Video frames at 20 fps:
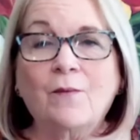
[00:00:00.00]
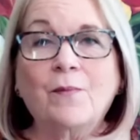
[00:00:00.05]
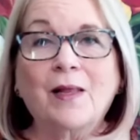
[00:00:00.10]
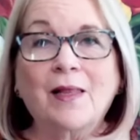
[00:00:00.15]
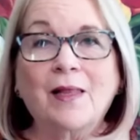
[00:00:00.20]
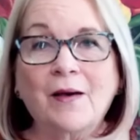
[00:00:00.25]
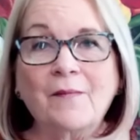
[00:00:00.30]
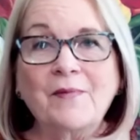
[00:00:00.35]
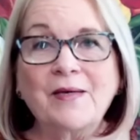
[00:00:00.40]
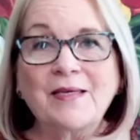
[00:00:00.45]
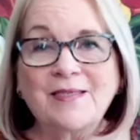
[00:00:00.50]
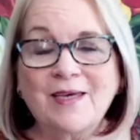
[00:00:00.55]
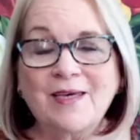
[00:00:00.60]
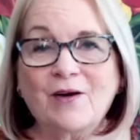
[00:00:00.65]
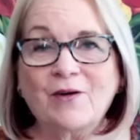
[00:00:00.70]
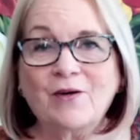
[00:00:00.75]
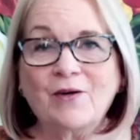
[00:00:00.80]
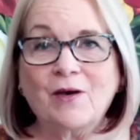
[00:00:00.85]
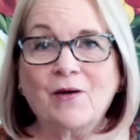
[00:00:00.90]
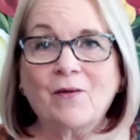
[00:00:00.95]
But let me tell
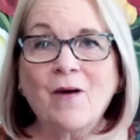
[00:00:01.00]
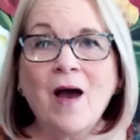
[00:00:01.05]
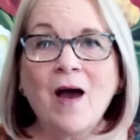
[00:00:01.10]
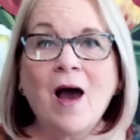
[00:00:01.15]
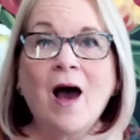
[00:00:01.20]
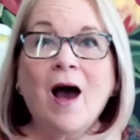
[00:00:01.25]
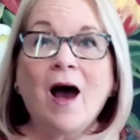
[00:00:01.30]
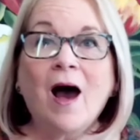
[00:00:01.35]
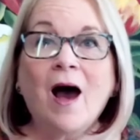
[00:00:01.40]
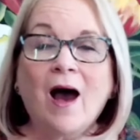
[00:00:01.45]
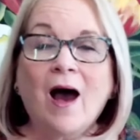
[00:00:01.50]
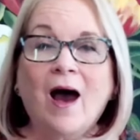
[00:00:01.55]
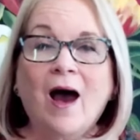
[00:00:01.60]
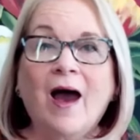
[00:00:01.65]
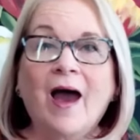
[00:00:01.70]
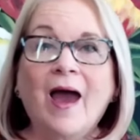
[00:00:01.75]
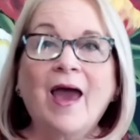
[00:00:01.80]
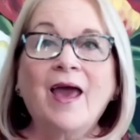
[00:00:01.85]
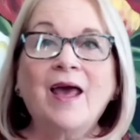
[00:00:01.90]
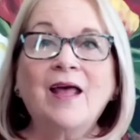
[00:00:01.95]
you,
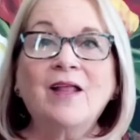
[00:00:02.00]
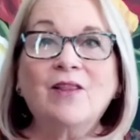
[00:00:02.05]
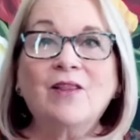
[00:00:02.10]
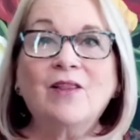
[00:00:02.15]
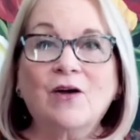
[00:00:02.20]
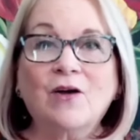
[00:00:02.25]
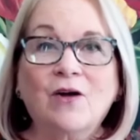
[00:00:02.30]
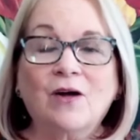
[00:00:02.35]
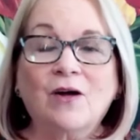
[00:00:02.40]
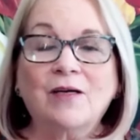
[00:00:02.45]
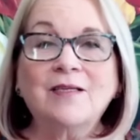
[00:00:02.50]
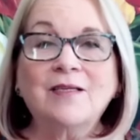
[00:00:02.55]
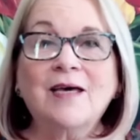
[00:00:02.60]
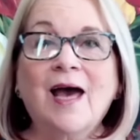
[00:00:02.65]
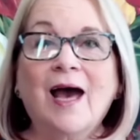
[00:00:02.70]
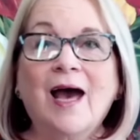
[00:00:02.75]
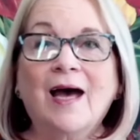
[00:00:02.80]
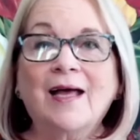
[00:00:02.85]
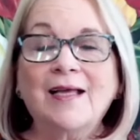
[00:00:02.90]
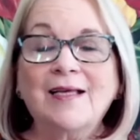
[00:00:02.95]
I learned
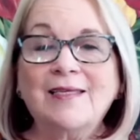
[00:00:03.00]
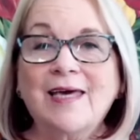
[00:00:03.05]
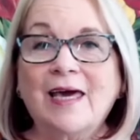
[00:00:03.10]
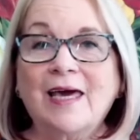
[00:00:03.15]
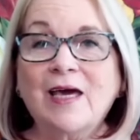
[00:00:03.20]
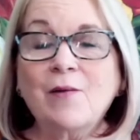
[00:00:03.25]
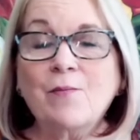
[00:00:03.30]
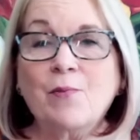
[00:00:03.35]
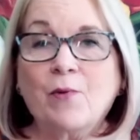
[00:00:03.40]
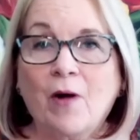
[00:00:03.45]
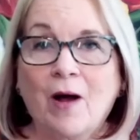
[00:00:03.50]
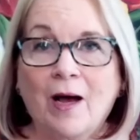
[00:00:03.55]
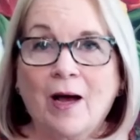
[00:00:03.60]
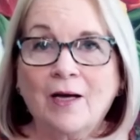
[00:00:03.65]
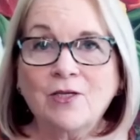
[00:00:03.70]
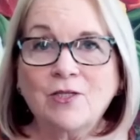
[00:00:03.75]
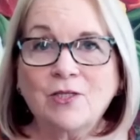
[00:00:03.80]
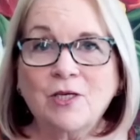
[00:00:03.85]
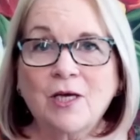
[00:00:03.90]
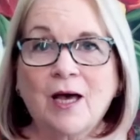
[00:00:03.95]
how to take a
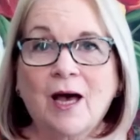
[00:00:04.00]
brush.